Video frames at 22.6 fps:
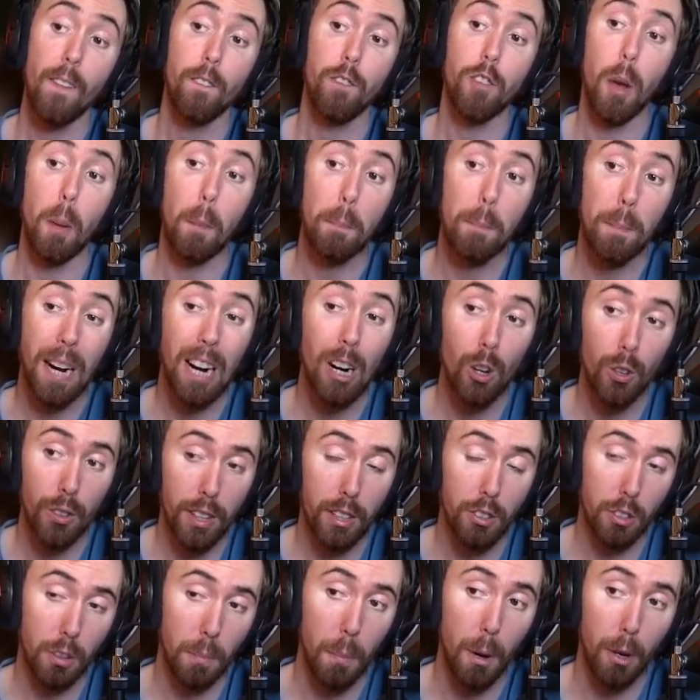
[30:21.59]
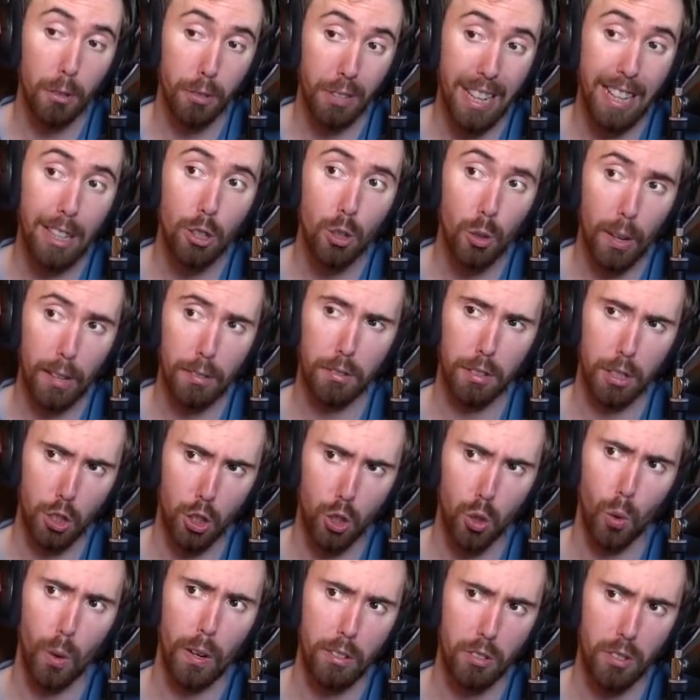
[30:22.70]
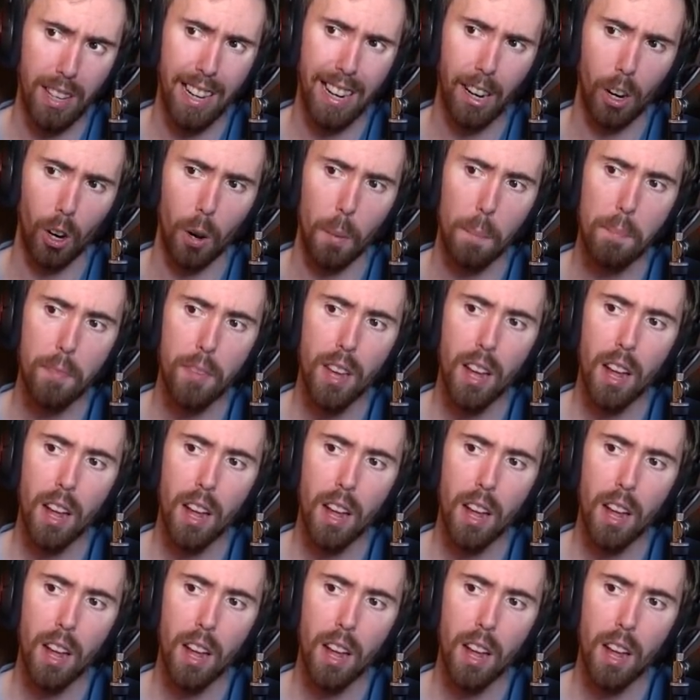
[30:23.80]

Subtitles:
the belt is the most interesting choice there.